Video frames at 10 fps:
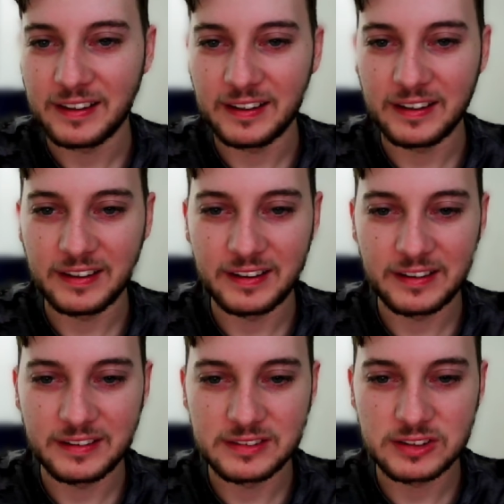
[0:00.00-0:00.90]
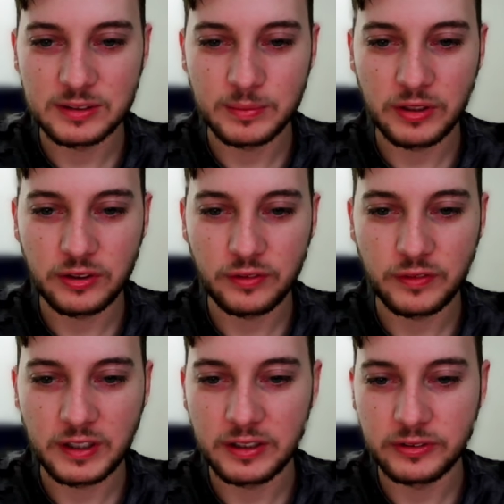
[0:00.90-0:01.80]
And some other
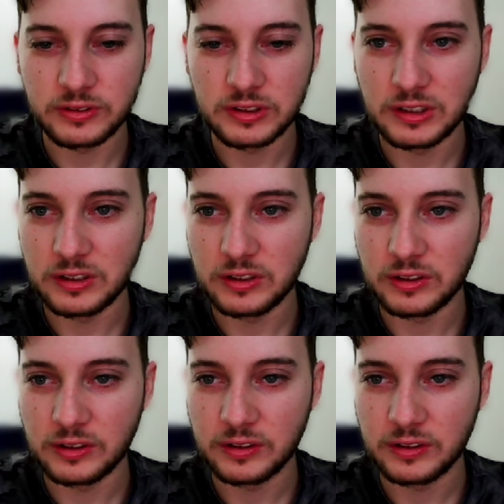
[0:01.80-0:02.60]
files here.